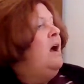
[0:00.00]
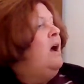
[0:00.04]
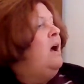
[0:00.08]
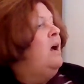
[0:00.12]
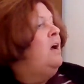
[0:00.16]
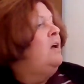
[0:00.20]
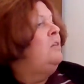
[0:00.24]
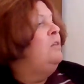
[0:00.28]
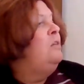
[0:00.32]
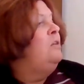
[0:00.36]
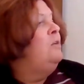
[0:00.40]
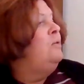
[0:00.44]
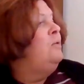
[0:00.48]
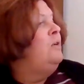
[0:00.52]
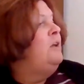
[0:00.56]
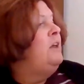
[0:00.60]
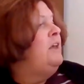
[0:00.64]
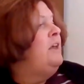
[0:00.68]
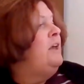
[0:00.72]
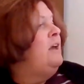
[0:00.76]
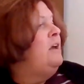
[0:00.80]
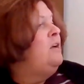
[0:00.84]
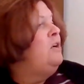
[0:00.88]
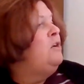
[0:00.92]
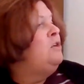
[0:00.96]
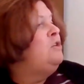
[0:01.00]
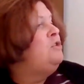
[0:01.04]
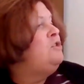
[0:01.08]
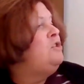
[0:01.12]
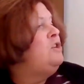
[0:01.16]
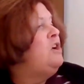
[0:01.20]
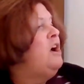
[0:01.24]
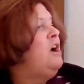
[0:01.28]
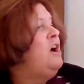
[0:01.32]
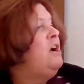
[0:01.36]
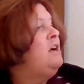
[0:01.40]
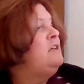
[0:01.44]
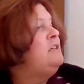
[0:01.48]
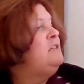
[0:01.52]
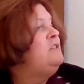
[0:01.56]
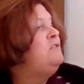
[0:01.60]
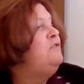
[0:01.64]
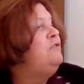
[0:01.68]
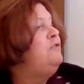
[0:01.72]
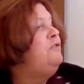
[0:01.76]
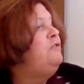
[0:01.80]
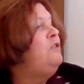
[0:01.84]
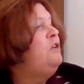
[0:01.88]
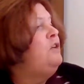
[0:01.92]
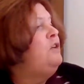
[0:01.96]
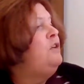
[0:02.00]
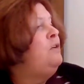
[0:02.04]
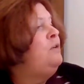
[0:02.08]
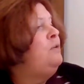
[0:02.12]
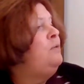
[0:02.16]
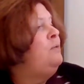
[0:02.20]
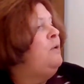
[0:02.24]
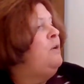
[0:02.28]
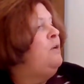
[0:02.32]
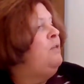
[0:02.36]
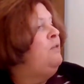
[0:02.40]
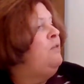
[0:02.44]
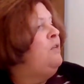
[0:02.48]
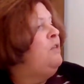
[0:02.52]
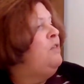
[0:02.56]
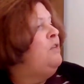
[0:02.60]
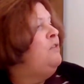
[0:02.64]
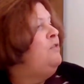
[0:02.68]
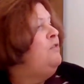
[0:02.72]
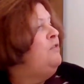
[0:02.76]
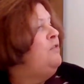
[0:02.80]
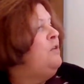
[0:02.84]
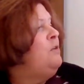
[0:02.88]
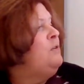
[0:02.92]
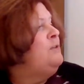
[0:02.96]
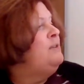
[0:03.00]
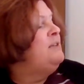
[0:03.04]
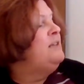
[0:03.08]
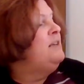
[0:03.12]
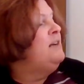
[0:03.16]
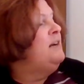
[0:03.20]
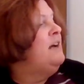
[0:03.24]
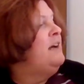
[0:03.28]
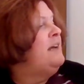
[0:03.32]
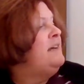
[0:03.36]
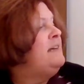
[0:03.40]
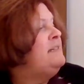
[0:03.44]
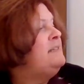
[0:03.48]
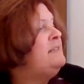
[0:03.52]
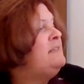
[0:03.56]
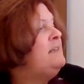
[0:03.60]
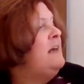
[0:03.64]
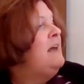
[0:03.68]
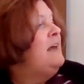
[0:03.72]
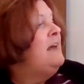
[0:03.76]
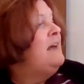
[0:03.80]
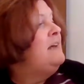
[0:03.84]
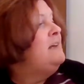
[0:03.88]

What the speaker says: Lukey and her dogs flew over the frozen ice,